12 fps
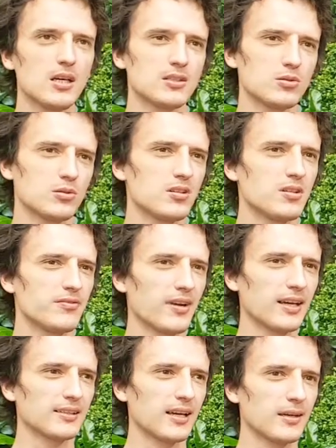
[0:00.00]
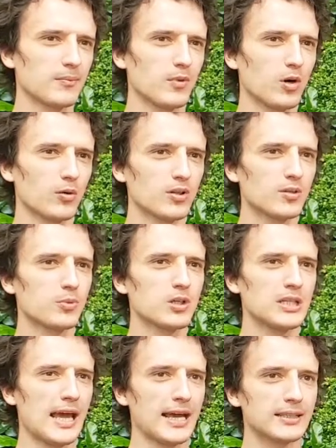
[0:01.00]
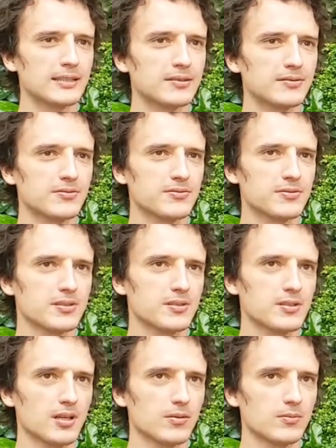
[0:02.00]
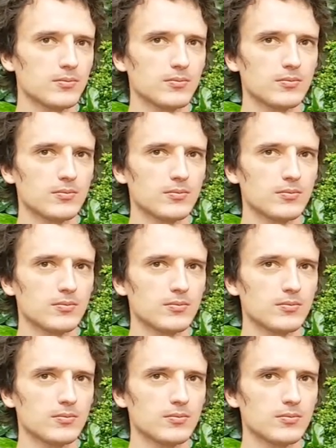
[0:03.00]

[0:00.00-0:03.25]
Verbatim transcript: due to the fact I'm already pretty active since I